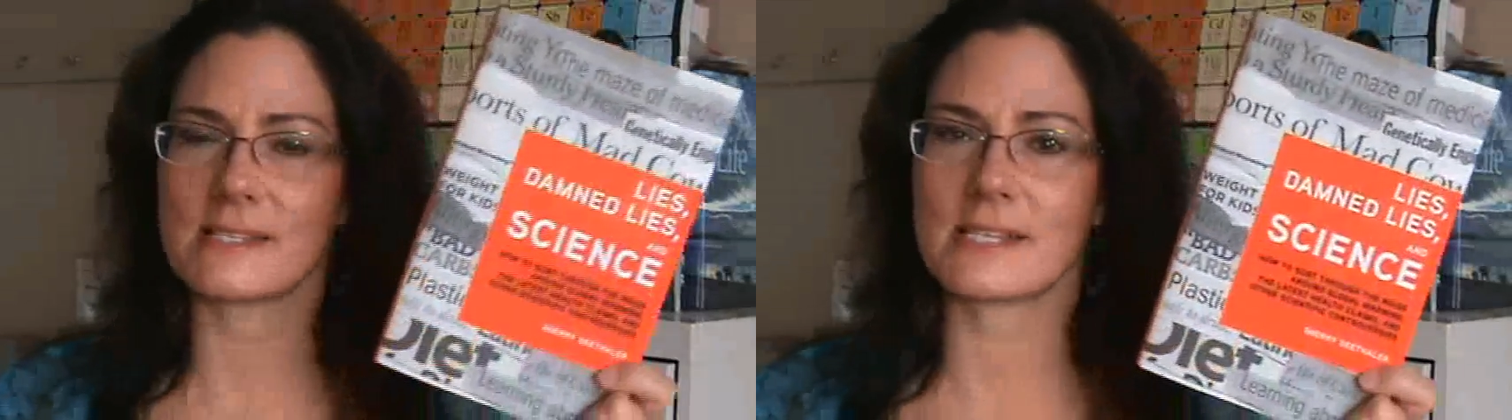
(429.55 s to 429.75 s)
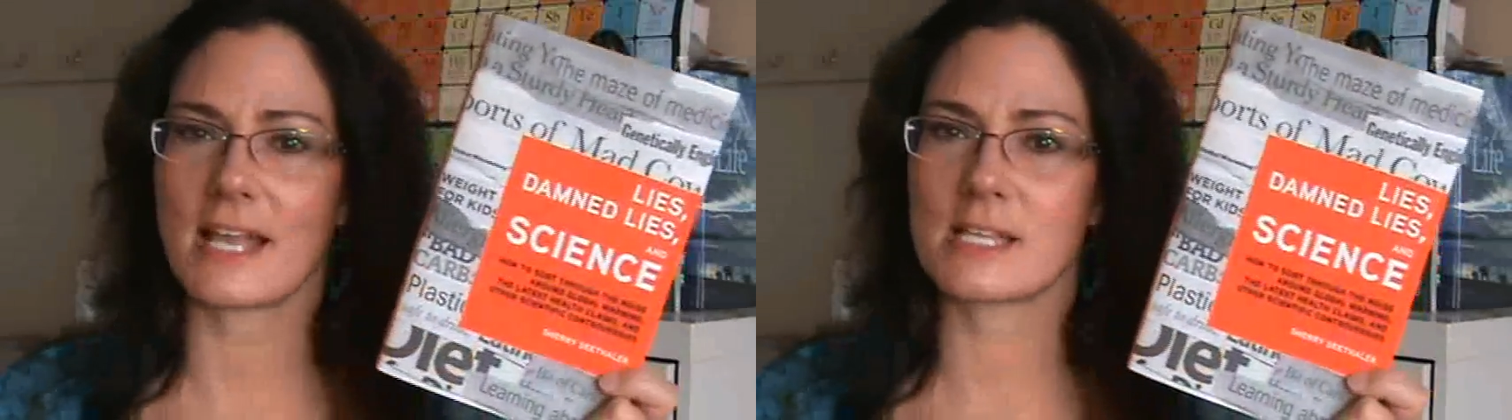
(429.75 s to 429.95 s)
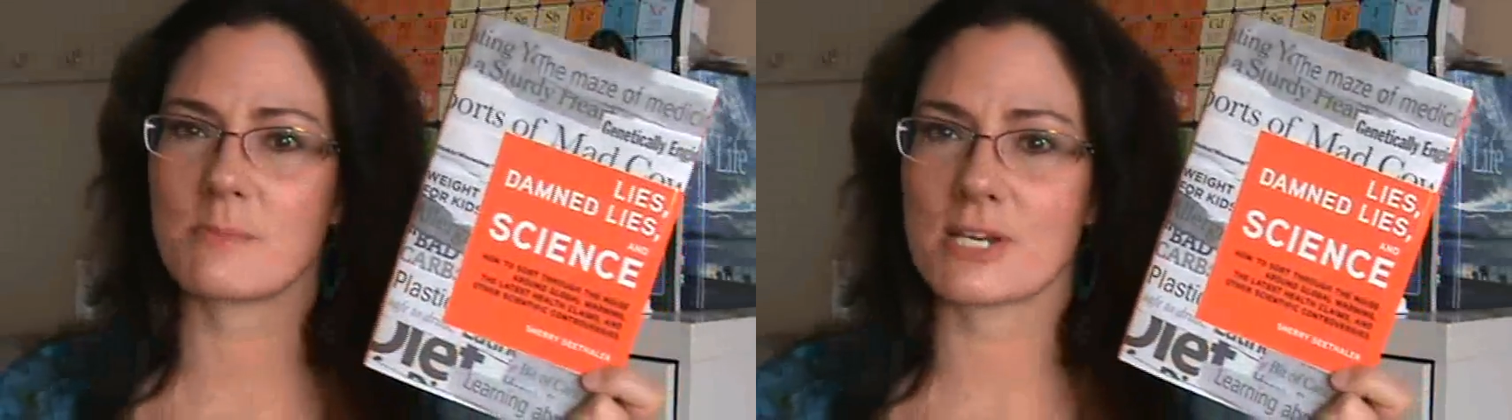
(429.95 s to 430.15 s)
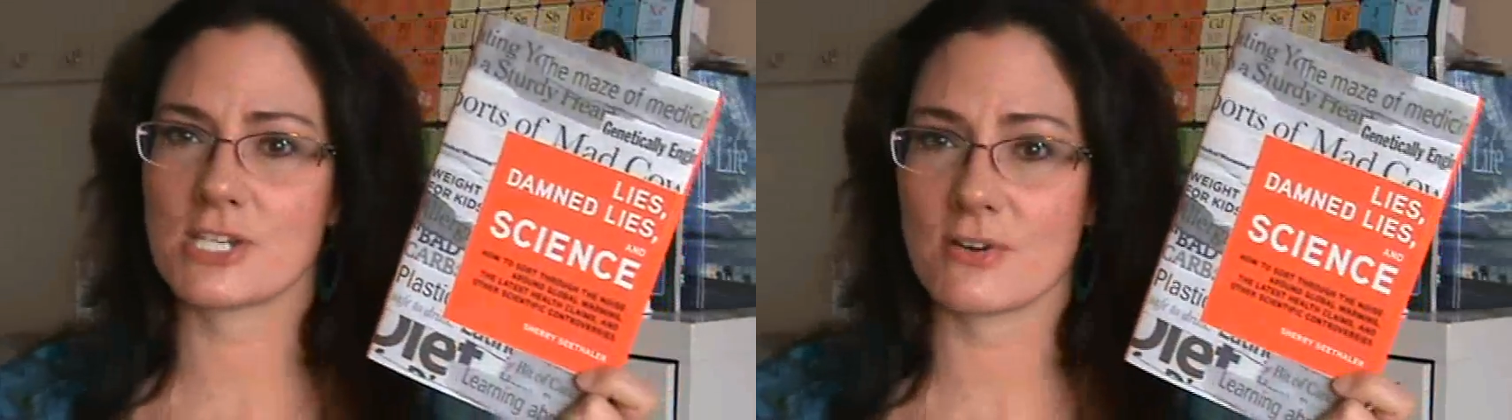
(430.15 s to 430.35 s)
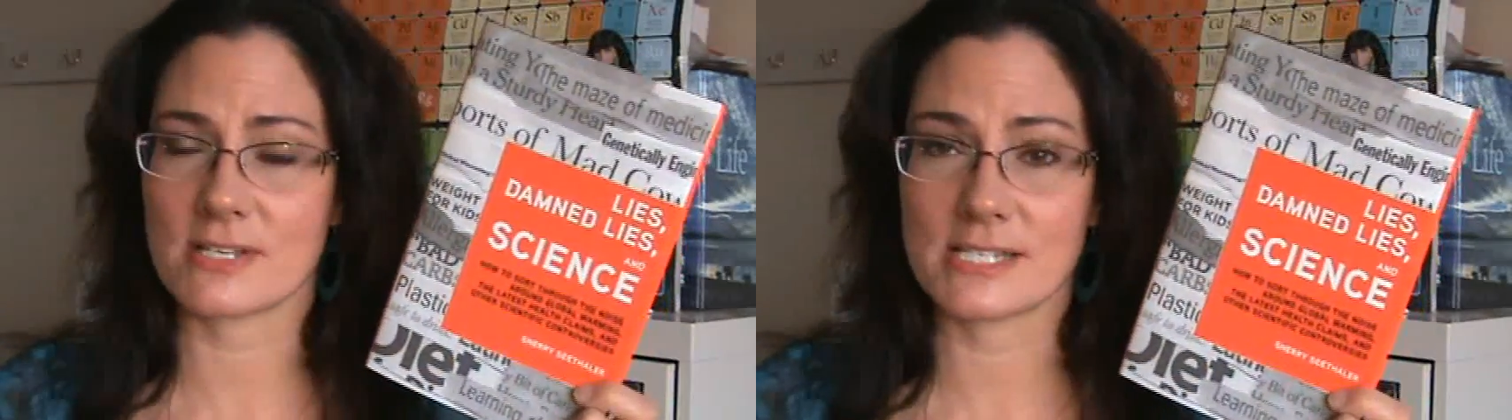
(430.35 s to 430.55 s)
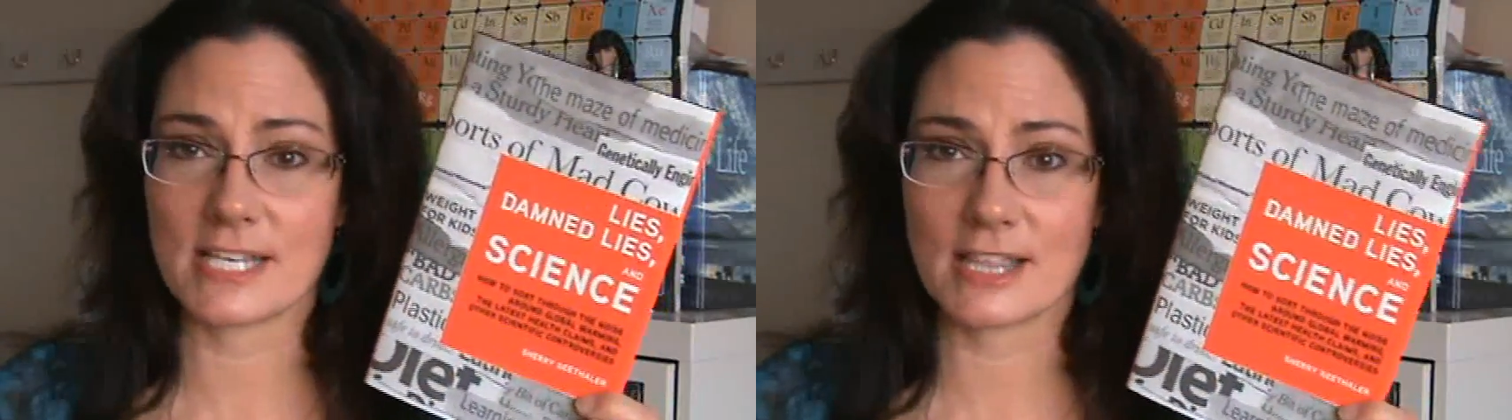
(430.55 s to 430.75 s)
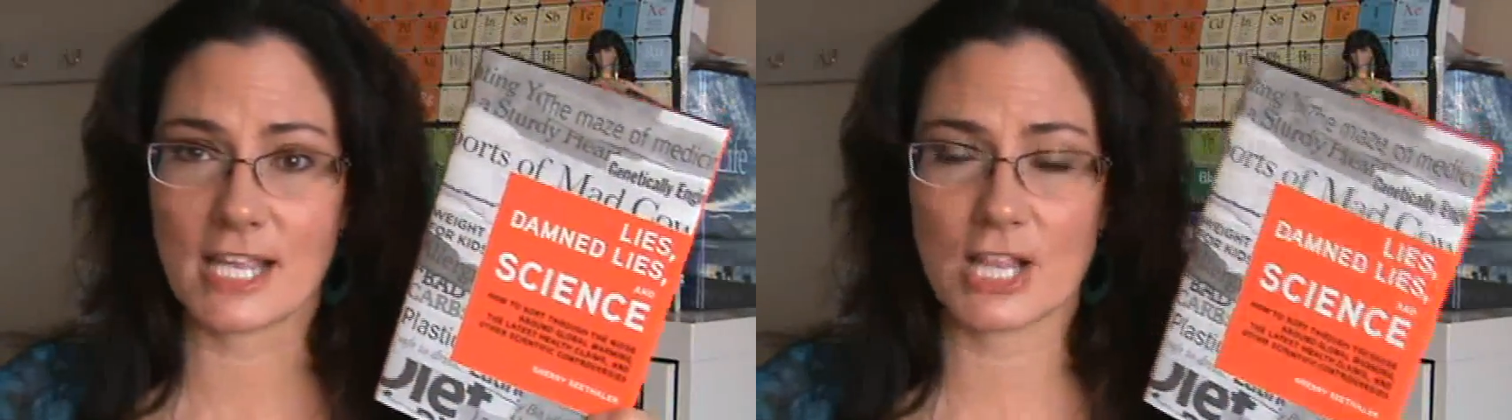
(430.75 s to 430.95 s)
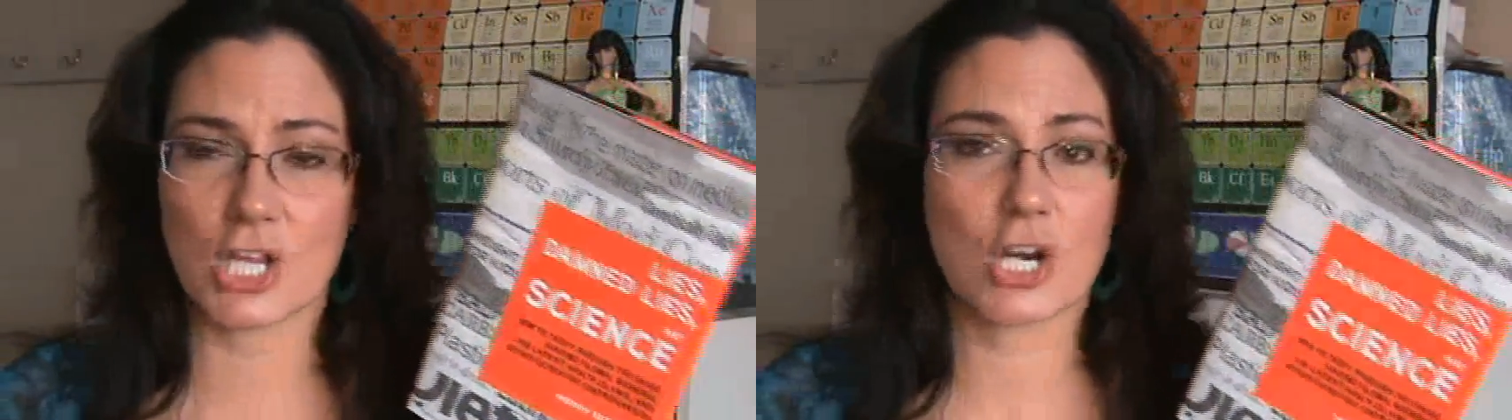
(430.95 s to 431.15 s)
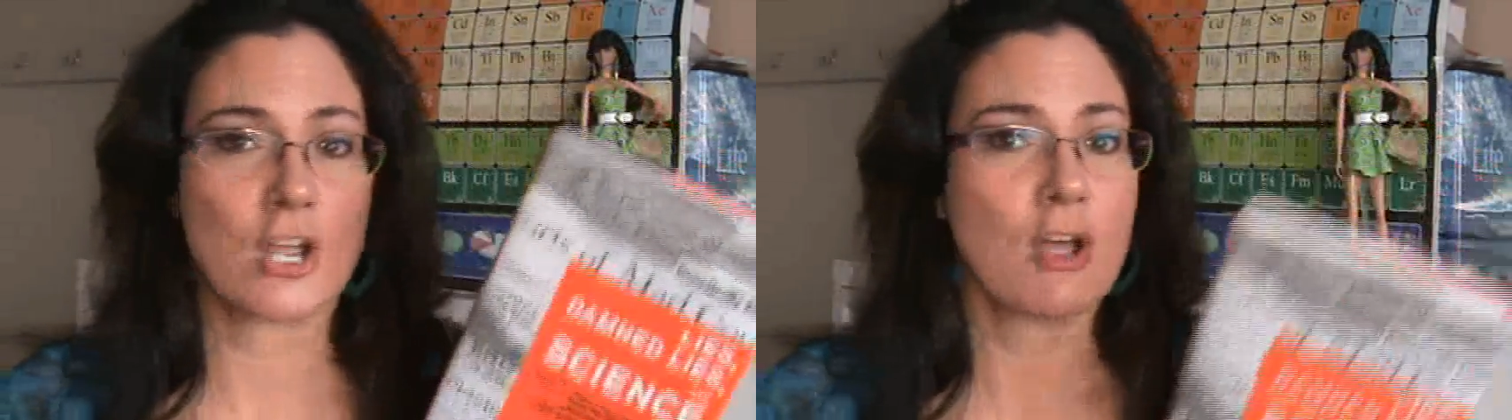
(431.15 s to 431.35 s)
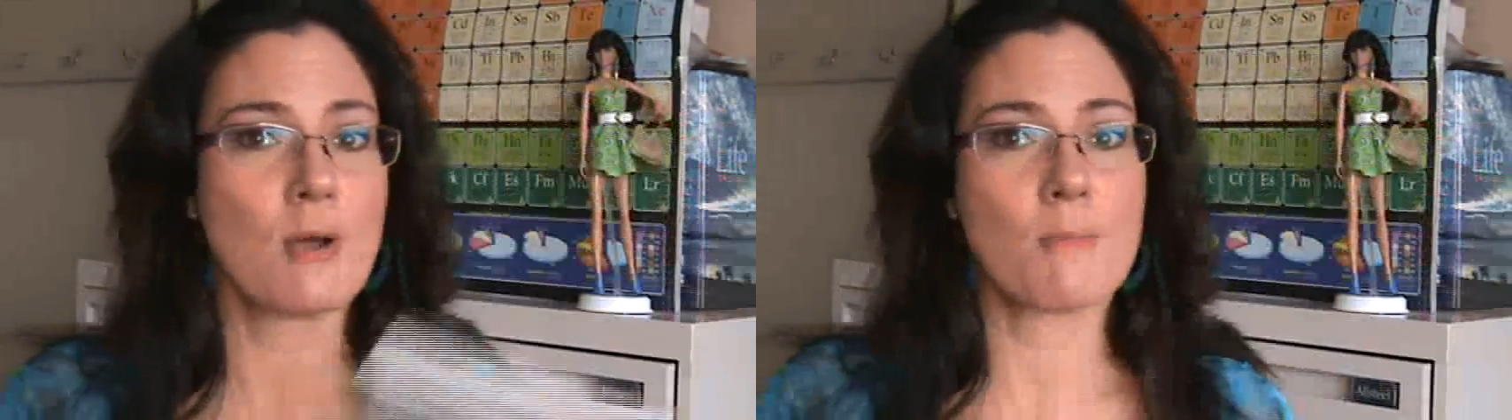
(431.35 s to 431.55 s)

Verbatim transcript: and Science by Sherry Seethaler.